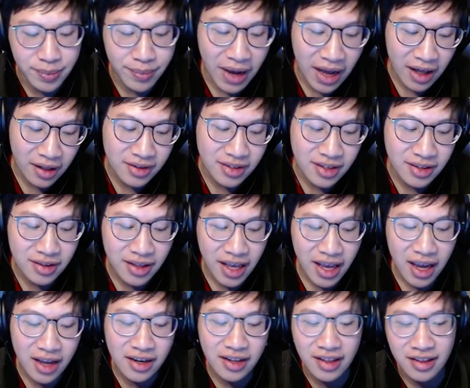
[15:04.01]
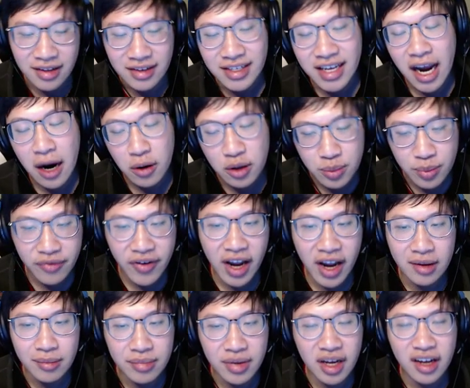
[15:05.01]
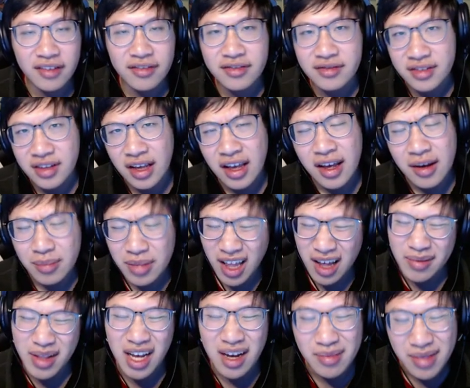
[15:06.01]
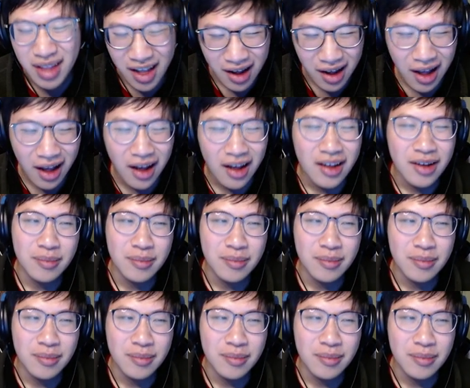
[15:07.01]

balance in the lane and then the towers providing buffs, blah, blah, blah.